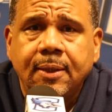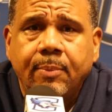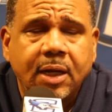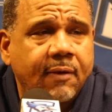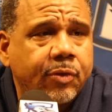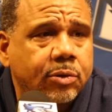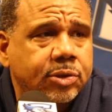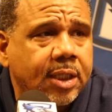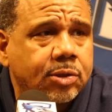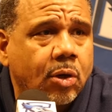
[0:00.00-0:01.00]
many of those
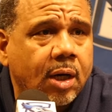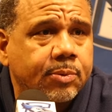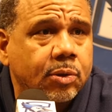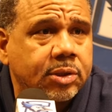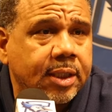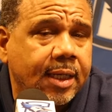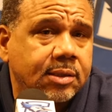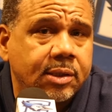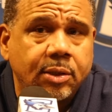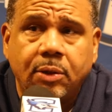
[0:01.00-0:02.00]
things caught up to us
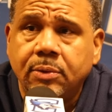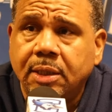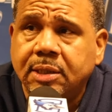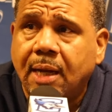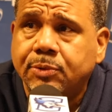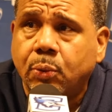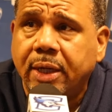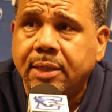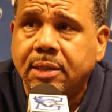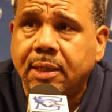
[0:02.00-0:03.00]
against a top
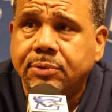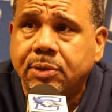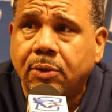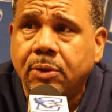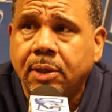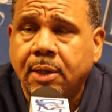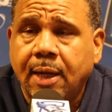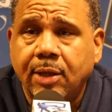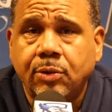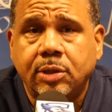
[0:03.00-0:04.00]
20 team. So
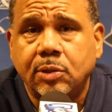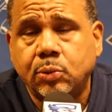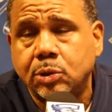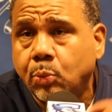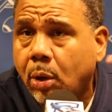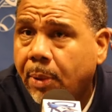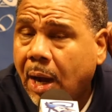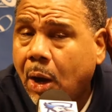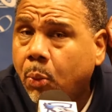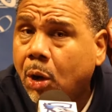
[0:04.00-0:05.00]
I thought this was more
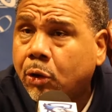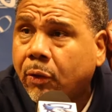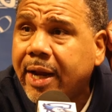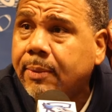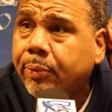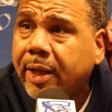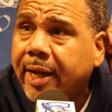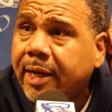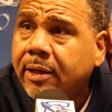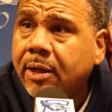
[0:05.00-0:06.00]
about how well Creighton
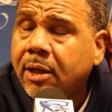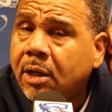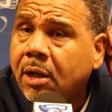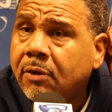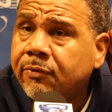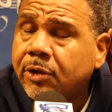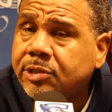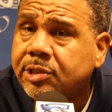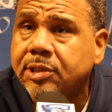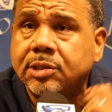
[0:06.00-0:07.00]
played
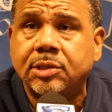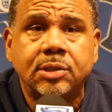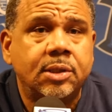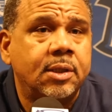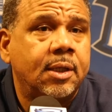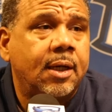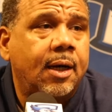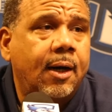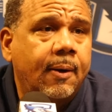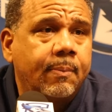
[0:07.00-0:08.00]
versus
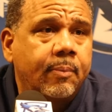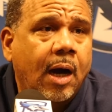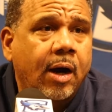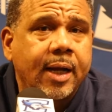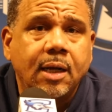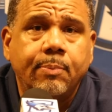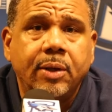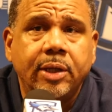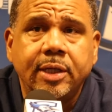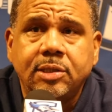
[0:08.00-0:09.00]
our
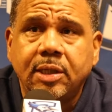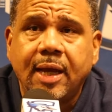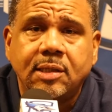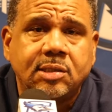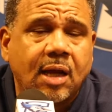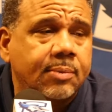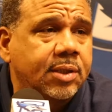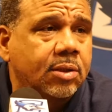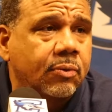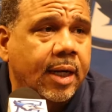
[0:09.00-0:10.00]
inability to get stops at the